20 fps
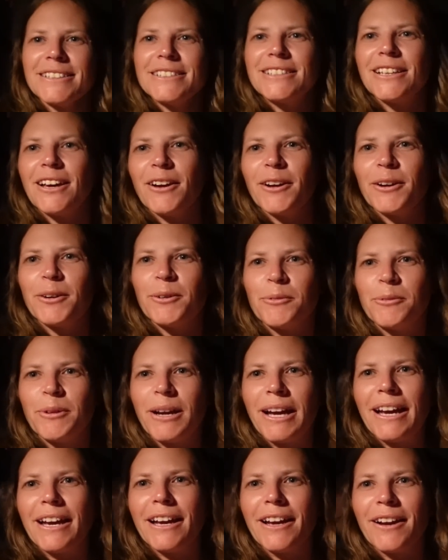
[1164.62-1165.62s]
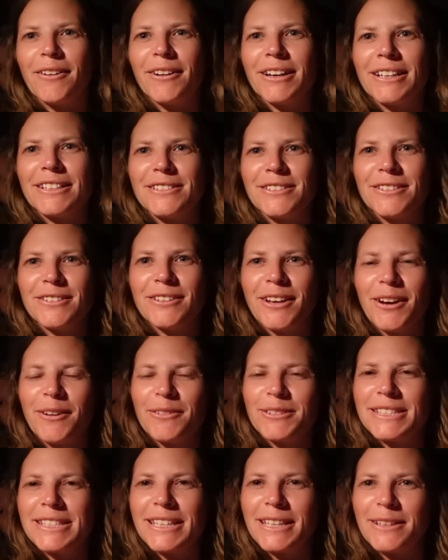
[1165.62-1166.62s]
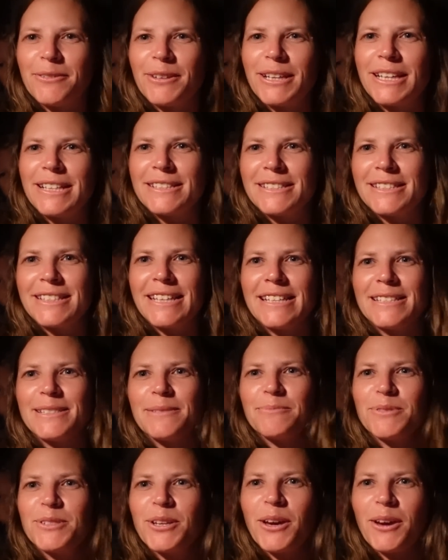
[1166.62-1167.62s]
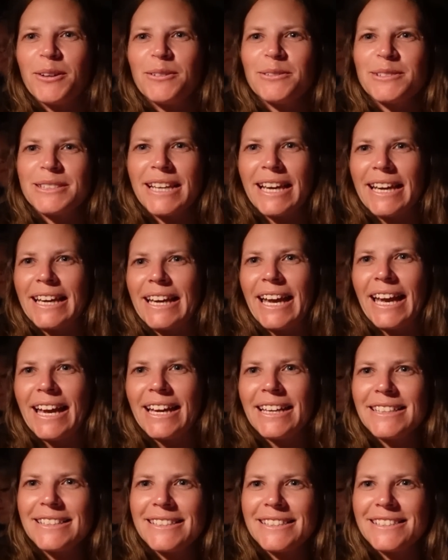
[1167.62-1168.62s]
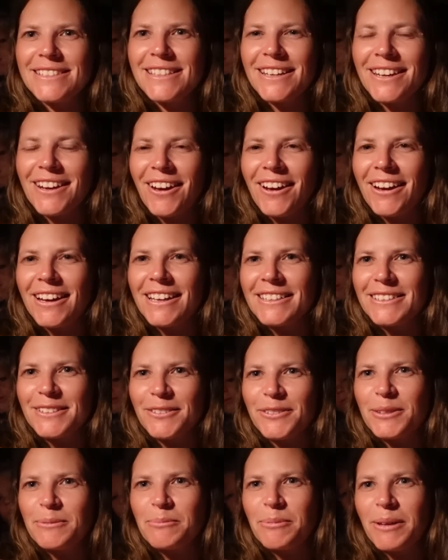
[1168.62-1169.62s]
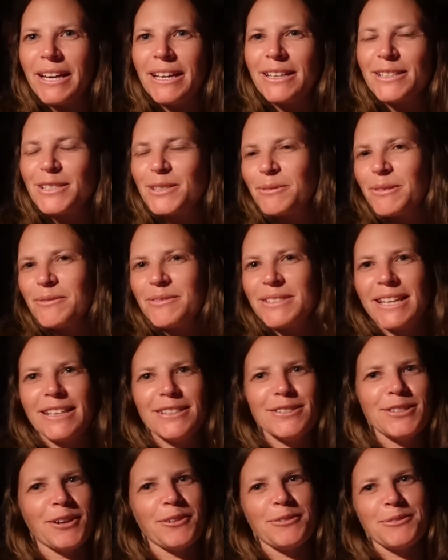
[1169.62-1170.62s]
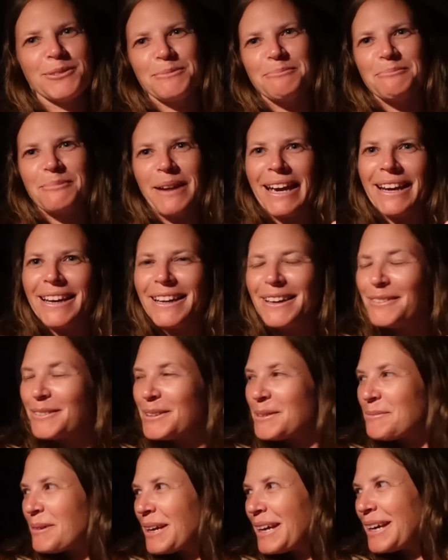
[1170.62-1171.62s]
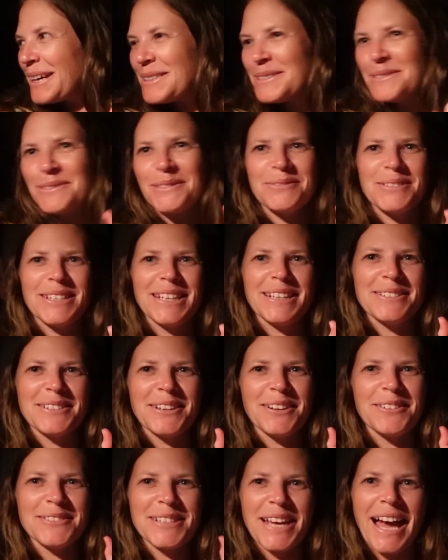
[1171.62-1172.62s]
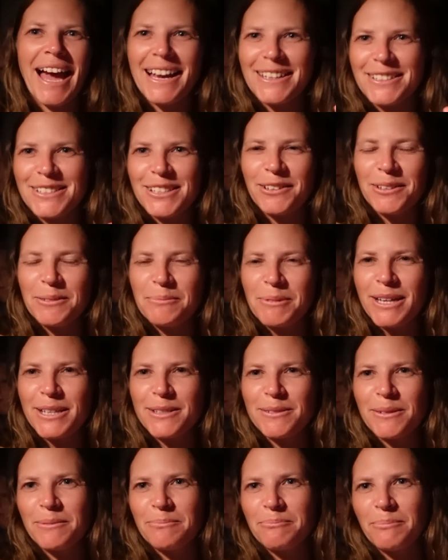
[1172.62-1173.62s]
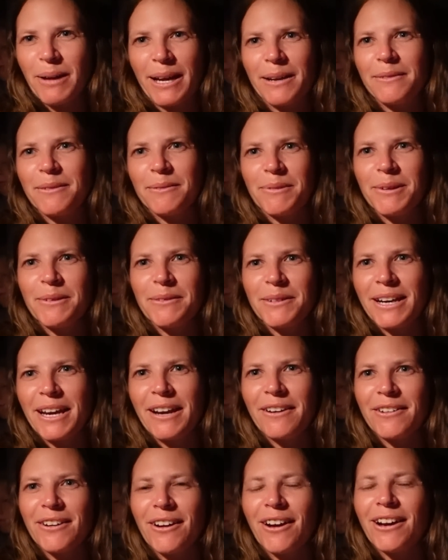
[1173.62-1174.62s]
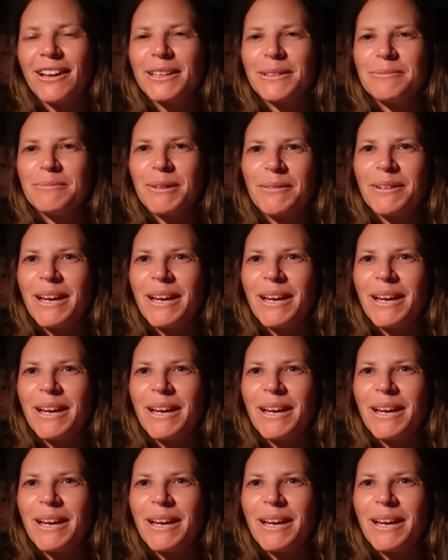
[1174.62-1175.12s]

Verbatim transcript: So, we're going to go and see if we can see some turtles laying eggs tonight on the beach. We've seen turtles mating on the beach. We've seen turtles hatching on the beach. We went back when we were in Heron Island, but